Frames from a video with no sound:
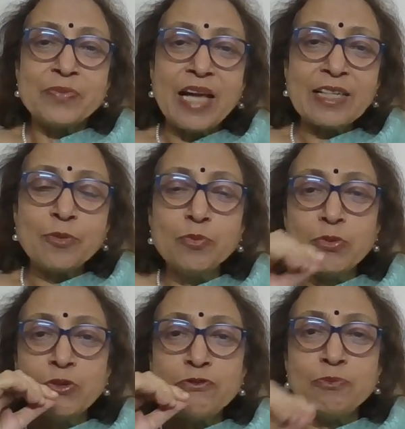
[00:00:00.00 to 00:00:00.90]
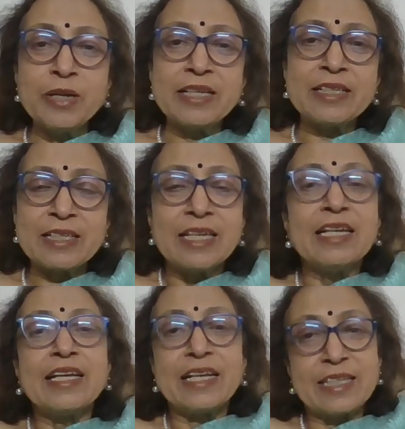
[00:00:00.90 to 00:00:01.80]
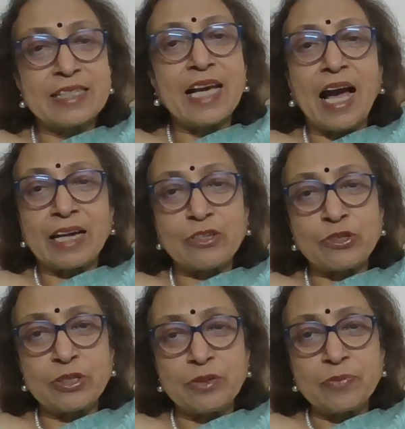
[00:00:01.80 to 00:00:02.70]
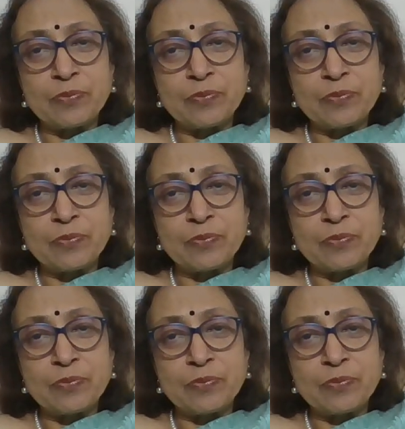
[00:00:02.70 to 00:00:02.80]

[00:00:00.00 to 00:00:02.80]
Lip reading: That movement is action.